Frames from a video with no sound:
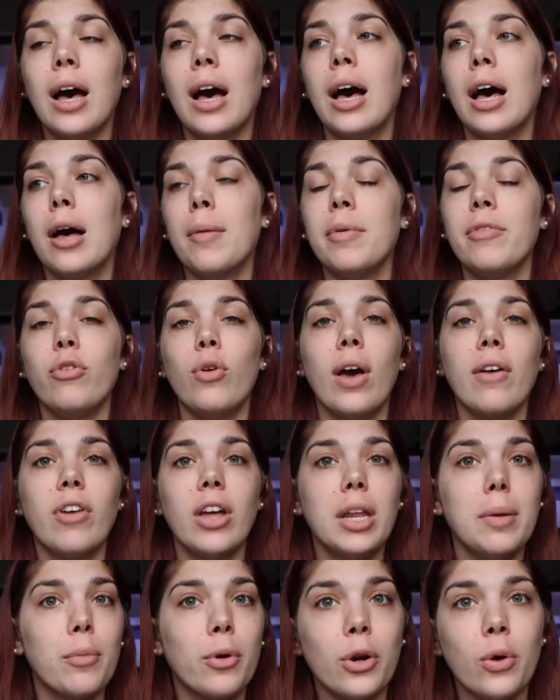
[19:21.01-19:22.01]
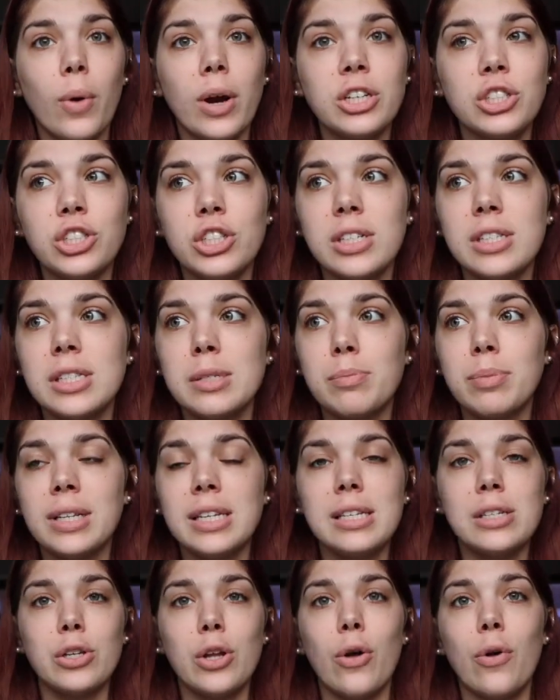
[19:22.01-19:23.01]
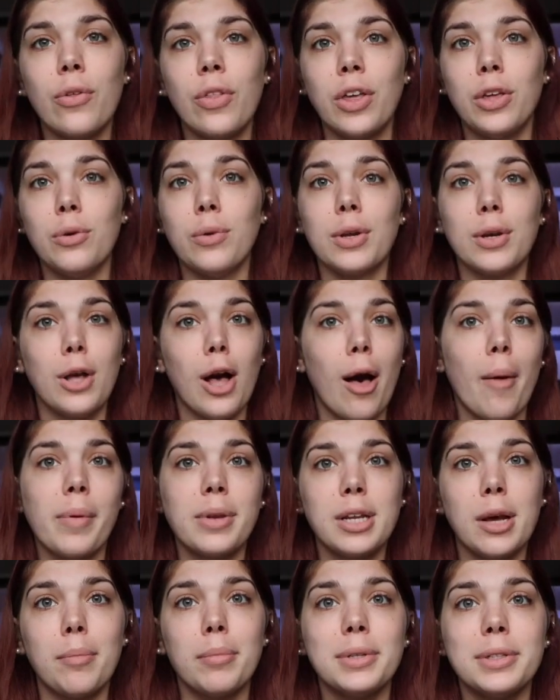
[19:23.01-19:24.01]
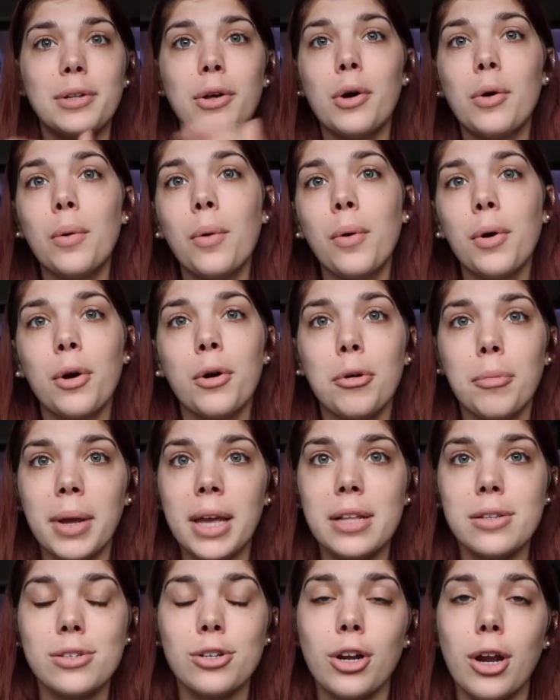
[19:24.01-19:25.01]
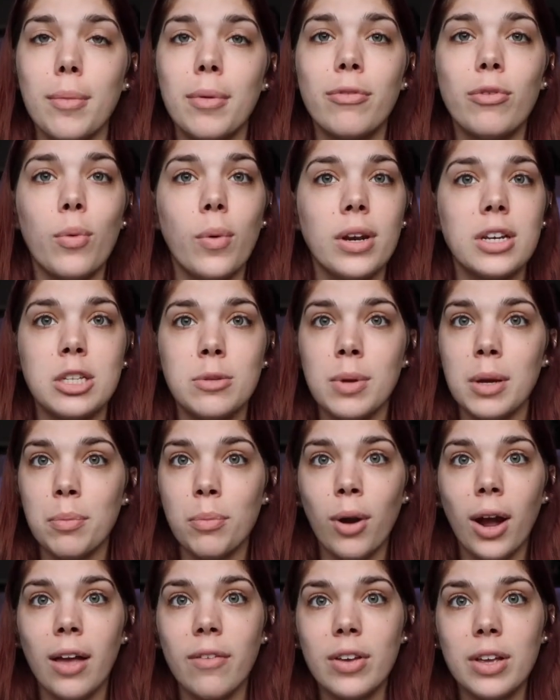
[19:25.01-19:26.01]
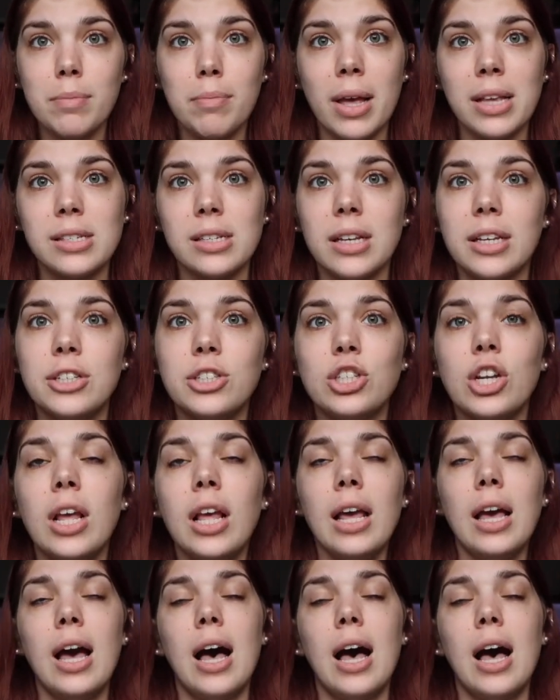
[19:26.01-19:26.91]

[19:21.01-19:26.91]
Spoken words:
If you have any more questions, please know that you can comment down below or go to my Instagram if you want it to be a private message.